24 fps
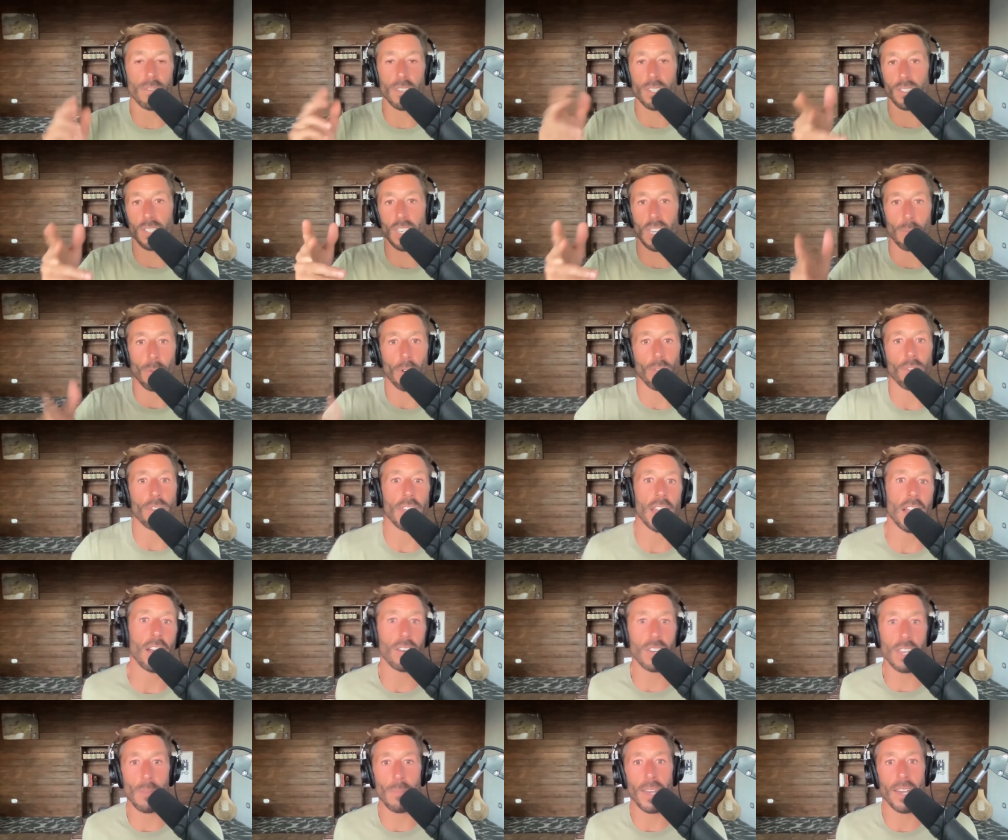the team over
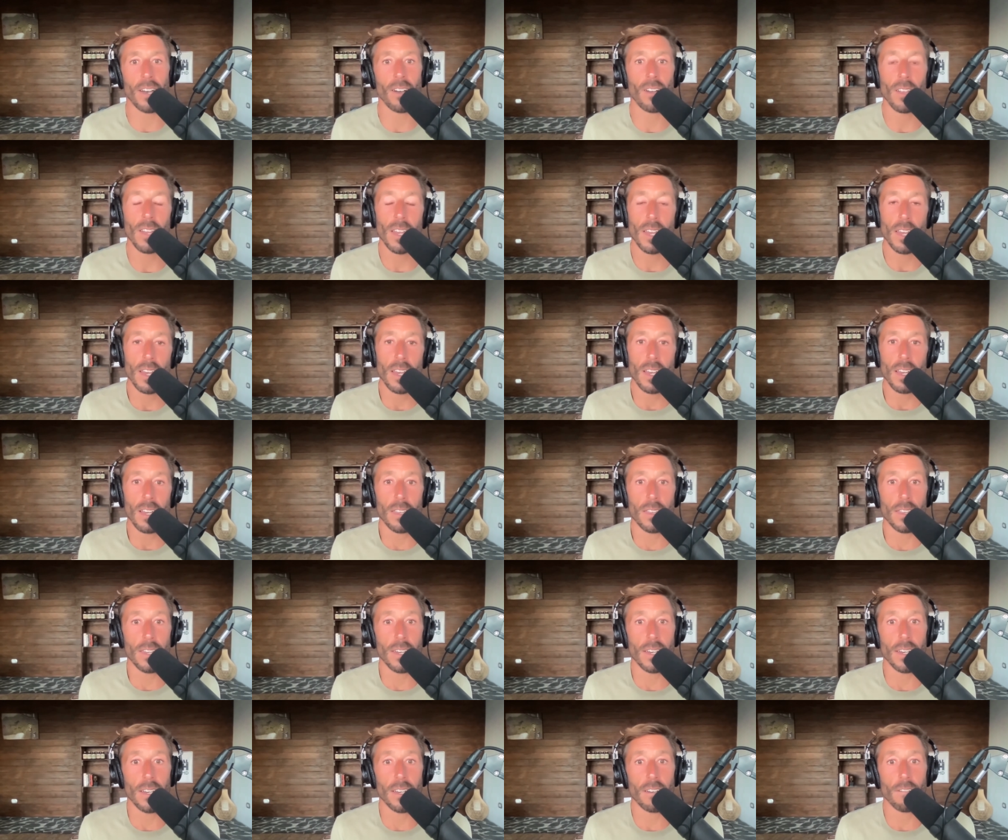there an email.
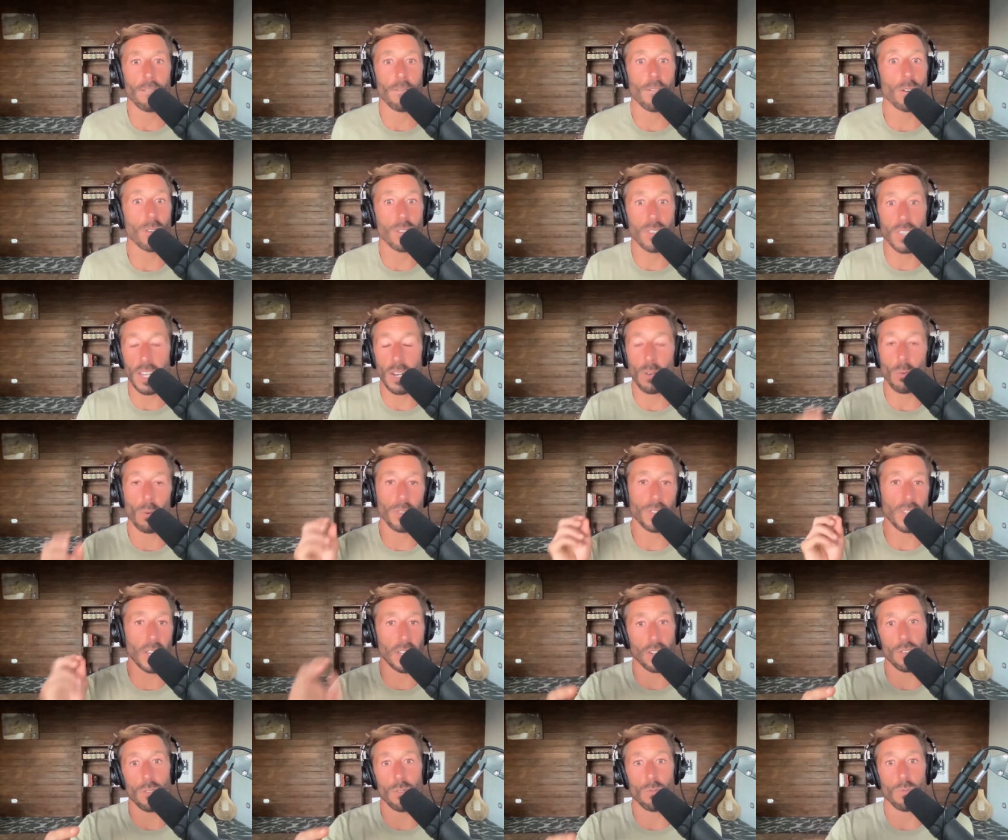The folks there will
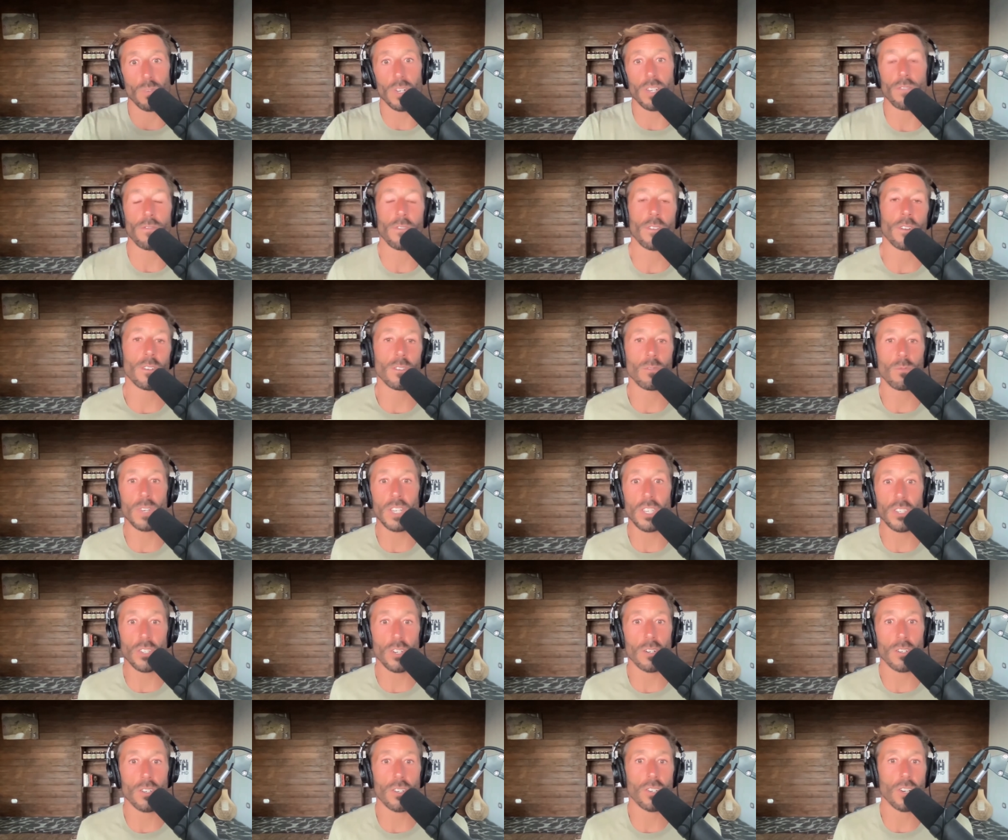send you refer-
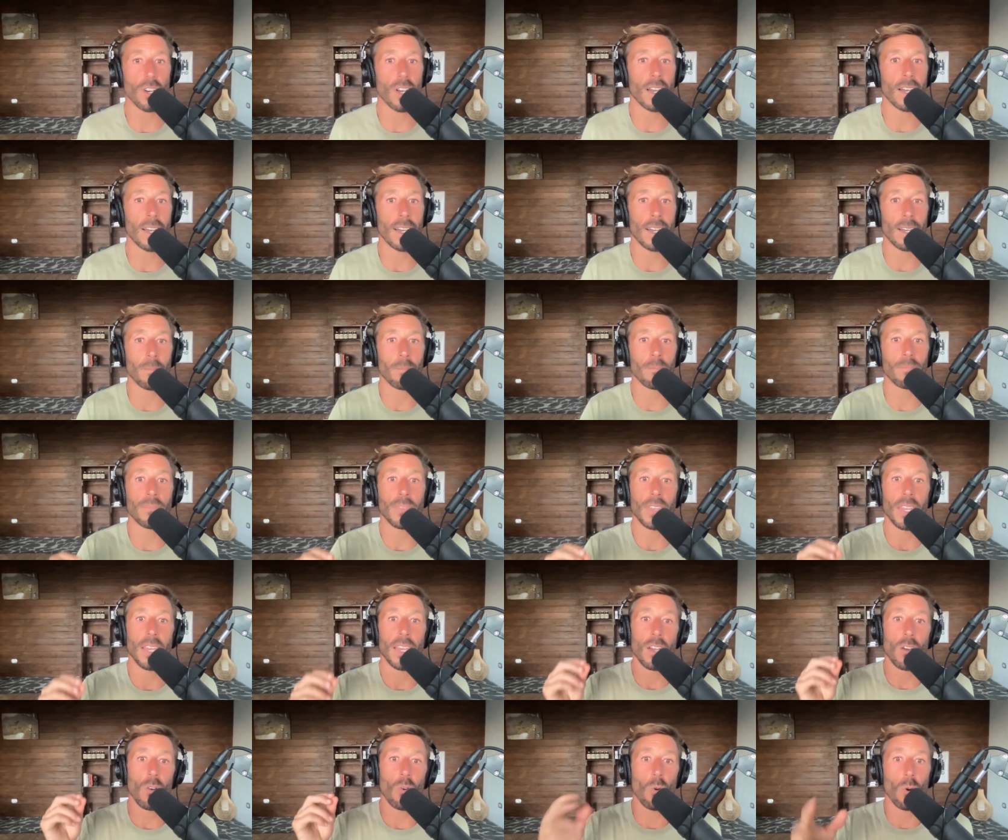research, um,
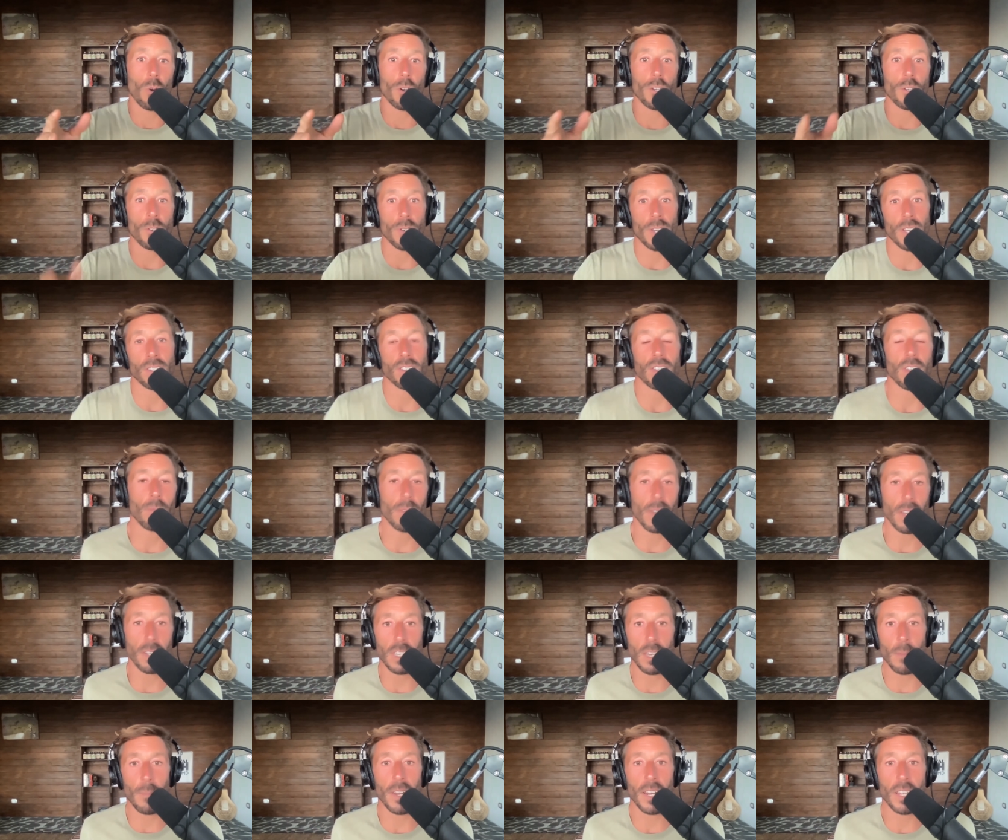or you can send me a
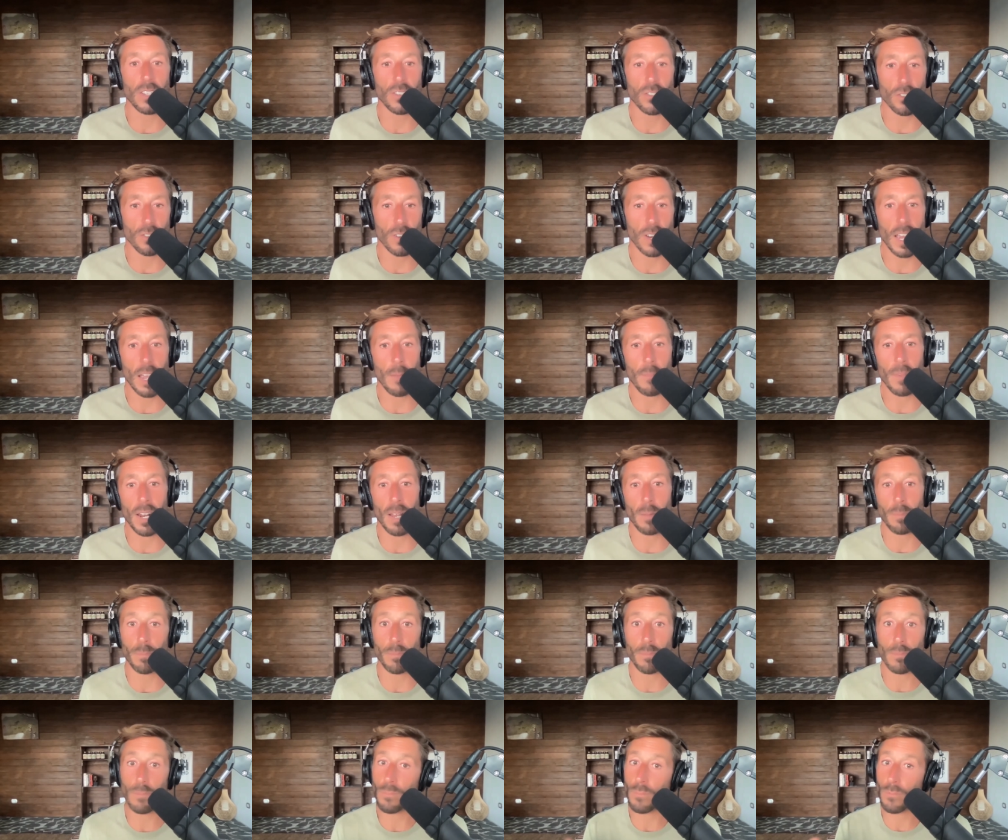DM on Instagram. And
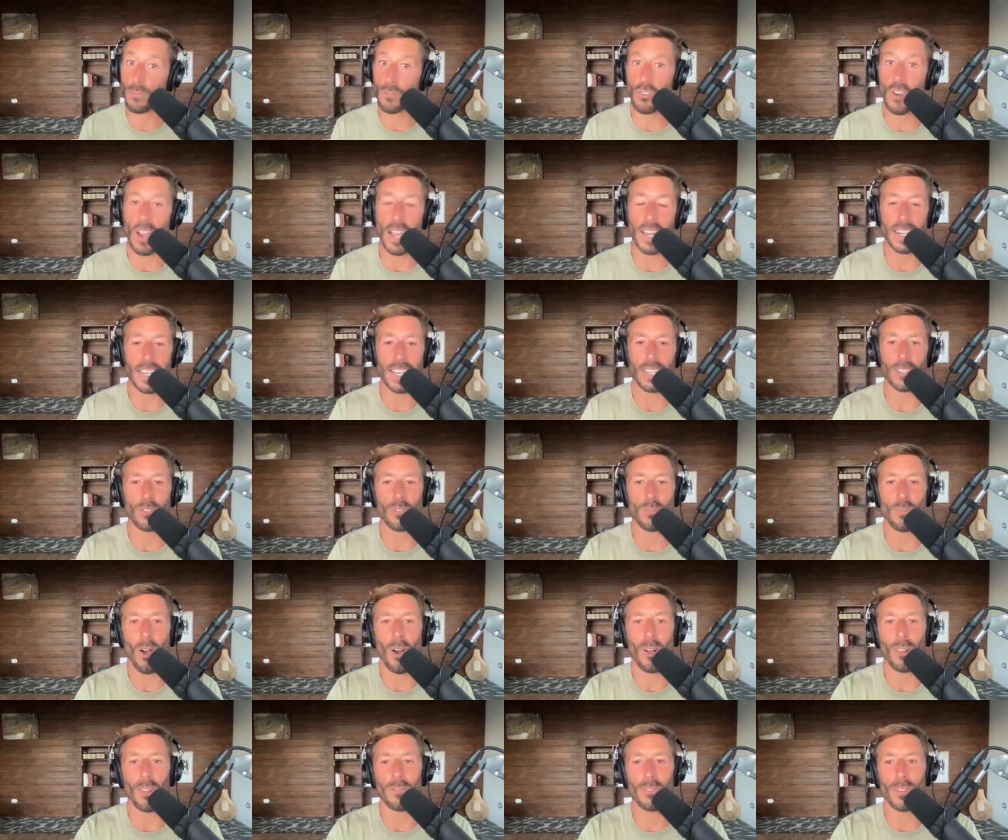I'm trying to get to
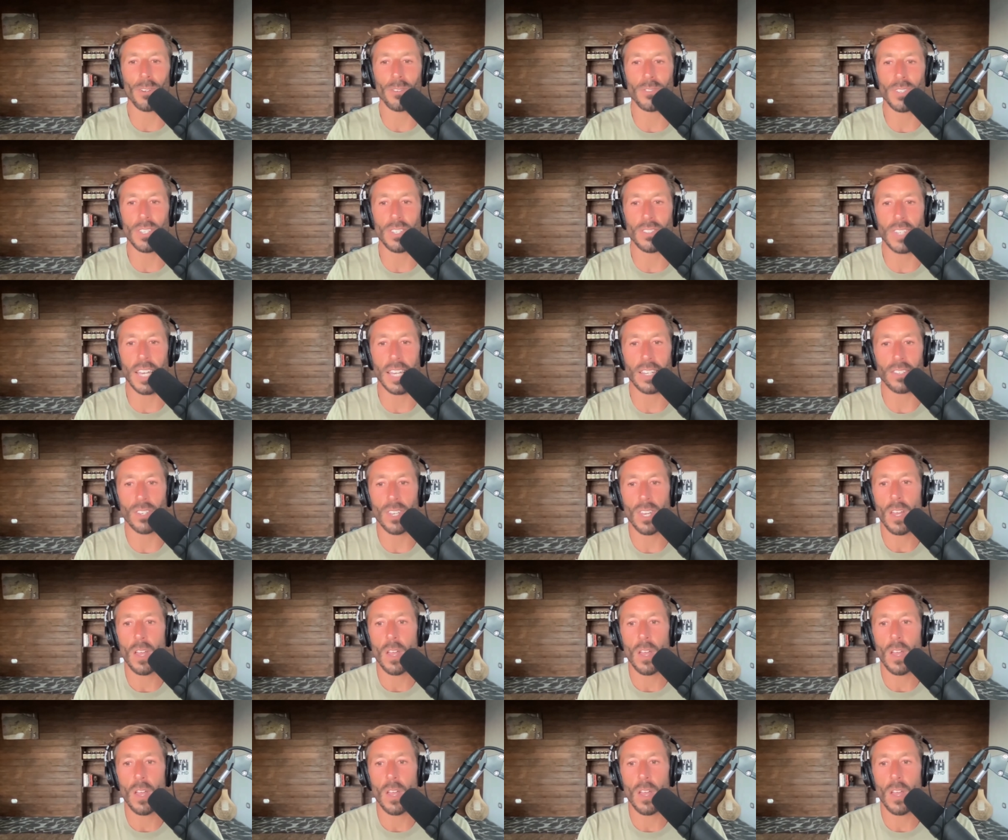all of those these days.